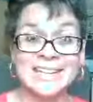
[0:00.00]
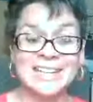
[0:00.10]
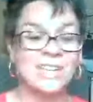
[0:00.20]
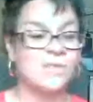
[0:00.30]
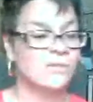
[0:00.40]

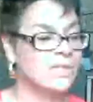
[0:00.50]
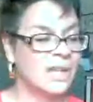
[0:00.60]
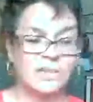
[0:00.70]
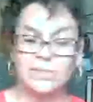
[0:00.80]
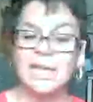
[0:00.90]

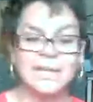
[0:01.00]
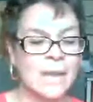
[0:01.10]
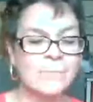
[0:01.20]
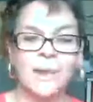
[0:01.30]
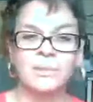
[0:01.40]
You've hit
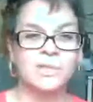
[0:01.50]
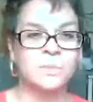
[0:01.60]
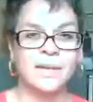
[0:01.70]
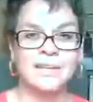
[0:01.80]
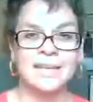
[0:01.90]
that publish
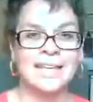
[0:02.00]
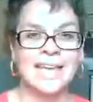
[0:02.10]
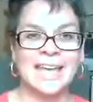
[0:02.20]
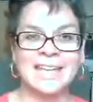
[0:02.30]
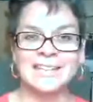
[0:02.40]
button at the
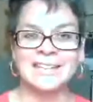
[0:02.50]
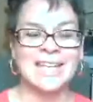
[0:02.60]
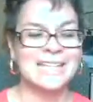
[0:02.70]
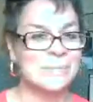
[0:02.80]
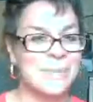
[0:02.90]
end, and
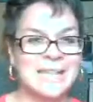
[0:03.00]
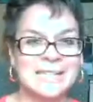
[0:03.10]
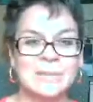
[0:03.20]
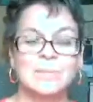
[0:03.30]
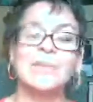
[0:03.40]
that's
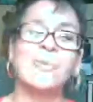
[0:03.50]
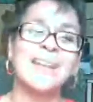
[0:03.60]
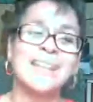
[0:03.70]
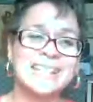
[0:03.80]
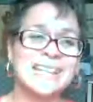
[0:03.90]
amazing, but you want
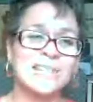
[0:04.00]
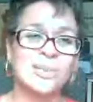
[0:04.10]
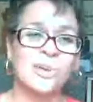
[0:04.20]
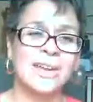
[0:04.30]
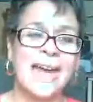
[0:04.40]
to get that
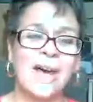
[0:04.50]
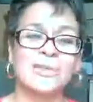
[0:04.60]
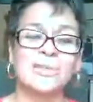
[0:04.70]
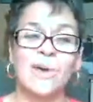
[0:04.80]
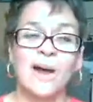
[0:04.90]
story
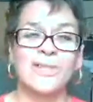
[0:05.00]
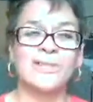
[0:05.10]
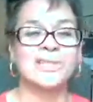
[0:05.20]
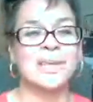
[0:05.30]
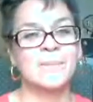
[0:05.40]
out so
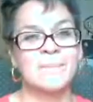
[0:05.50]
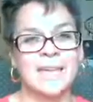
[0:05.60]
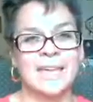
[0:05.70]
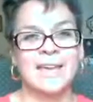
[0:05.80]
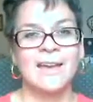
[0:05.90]
others can
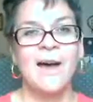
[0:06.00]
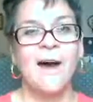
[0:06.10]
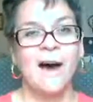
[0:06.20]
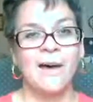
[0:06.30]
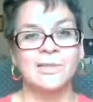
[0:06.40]
be
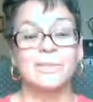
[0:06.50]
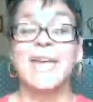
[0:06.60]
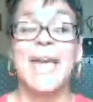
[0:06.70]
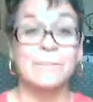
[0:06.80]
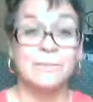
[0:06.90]
also
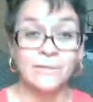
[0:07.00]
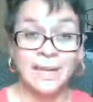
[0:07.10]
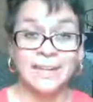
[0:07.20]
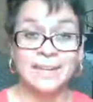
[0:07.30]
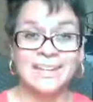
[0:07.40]

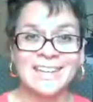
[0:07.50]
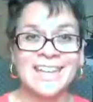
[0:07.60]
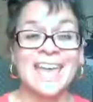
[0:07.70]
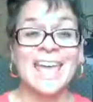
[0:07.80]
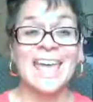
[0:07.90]
captivated,
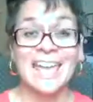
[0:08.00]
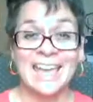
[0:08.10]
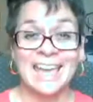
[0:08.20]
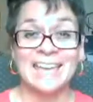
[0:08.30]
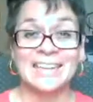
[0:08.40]

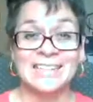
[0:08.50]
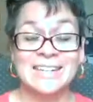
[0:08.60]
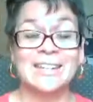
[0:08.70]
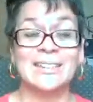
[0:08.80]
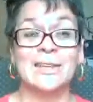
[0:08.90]
and
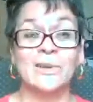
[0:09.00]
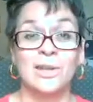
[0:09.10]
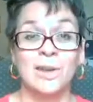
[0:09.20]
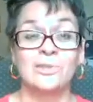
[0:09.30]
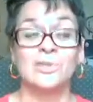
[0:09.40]
that you
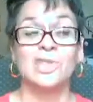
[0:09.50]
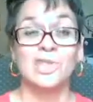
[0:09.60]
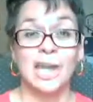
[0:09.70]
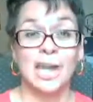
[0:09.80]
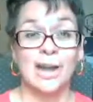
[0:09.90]
can also
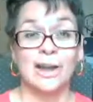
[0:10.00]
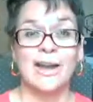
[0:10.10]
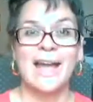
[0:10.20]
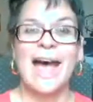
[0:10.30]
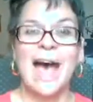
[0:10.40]

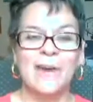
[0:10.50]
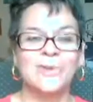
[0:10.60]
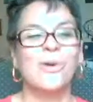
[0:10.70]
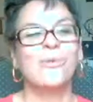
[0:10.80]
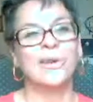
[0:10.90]
share how
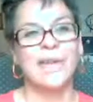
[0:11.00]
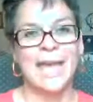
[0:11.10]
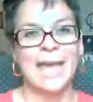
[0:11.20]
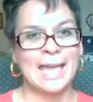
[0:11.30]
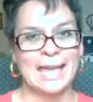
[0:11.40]
you
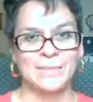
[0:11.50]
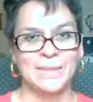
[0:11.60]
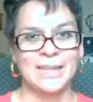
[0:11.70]
overcame,